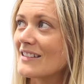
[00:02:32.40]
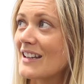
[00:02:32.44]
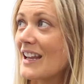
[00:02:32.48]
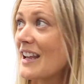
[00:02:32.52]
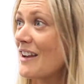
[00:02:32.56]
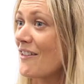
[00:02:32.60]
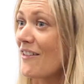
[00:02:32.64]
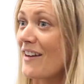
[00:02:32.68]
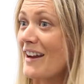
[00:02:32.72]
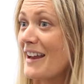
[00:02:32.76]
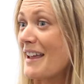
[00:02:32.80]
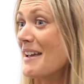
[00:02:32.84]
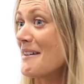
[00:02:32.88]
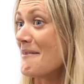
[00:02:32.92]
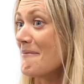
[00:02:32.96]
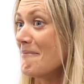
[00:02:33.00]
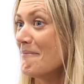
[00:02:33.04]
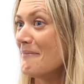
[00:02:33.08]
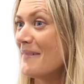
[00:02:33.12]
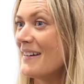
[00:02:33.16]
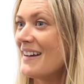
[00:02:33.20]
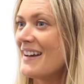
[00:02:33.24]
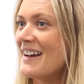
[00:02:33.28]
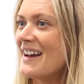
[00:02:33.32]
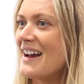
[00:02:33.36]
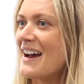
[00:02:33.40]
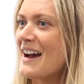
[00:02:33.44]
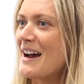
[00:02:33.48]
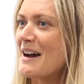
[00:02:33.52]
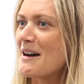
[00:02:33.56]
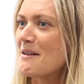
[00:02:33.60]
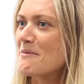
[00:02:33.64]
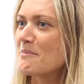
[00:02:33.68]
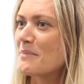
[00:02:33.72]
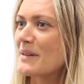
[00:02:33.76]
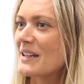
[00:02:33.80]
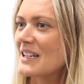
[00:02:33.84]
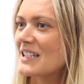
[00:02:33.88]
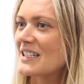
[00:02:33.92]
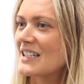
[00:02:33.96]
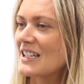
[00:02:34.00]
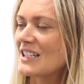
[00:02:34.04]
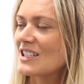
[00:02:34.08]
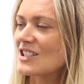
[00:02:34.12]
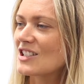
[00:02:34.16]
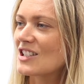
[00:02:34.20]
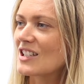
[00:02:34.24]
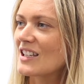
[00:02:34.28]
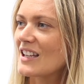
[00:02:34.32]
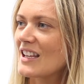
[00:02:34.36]
here I am. But
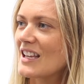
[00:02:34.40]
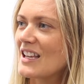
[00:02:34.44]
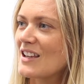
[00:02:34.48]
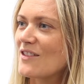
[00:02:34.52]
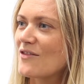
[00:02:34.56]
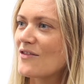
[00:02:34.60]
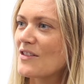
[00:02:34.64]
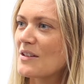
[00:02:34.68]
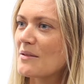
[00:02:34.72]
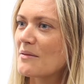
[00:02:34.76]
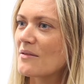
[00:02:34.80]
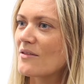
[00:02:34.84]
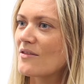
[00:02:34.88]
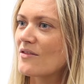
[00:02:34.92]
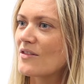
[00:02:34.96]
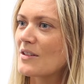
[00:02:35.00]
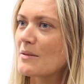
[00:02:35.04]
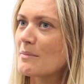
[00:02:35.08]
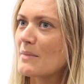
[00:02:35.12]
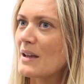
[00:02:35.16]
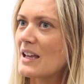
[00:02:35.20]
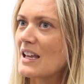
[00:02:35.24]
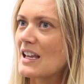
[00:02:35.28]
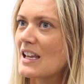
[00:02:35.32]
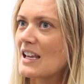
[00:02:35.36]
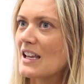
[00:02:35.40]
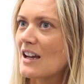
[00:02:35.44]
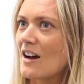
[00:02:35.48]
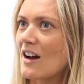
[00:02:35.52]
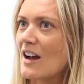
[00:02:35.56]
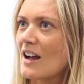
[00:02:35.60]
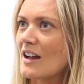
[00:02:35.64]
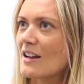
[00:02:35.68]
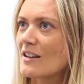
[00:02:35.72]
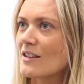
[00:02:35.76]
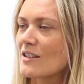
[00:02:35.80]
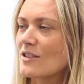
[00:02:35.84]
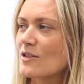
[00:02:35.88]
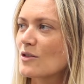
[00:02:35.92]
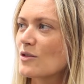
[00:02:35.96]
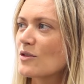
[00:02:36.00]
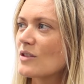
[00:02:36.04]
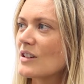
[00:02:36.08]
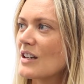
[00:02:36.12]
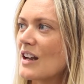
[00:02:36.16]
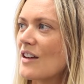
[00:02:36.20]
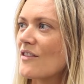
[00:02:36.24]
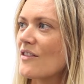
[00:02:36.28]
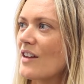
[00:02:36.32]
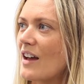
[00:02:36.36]
essentially for me, I could
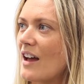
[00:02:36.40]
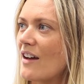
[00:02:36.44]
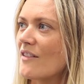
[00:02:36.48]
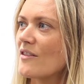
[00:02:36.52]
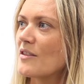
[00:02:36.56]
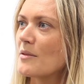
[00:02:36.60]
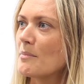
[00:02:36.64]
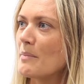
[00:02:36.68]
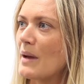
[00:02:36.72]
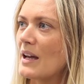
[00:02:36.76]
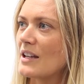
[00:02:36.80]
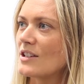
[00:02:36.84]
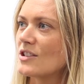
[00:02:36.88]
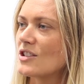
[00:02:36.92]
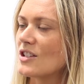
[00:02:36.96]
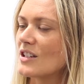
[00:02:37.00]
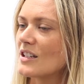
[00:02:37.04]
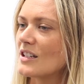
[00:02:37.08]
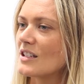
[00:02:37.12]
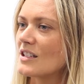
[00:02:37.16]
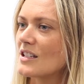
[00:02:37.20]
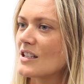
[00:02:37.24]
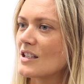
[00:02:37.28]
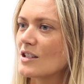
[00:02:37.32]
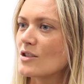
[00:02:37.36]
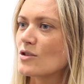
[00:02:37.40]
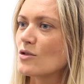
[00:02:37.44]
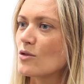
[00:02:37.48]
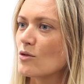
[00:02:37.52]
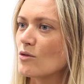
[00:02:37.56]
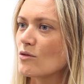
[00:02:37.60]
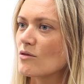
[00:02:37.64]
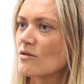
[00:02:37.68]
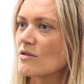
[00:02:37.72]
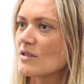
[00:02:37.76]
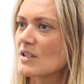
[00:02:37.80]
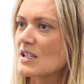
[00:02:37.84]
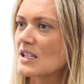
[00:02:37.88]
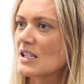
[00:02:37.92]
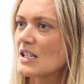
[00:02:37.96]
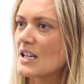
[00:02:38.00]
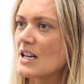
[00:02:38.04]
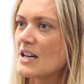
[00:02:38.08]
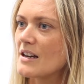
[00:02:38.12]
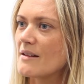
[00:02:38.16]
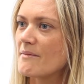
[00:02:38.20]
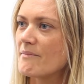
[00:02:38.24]
never have imagined the doors